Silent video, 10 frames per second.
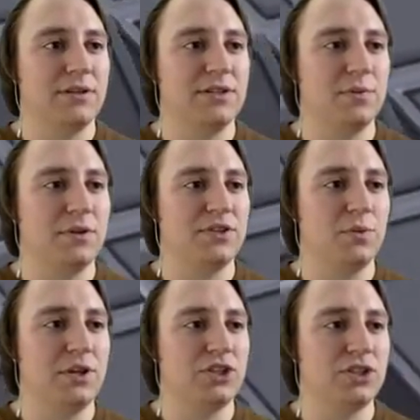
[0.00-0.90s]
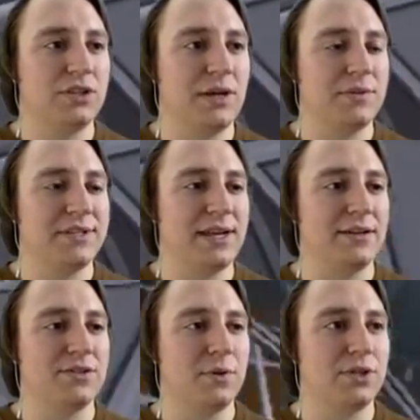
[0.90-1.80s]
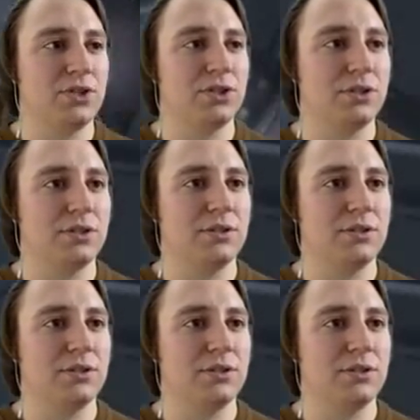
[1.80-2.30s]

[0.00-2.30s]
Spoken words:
Is this one a switch? That one's not a switch.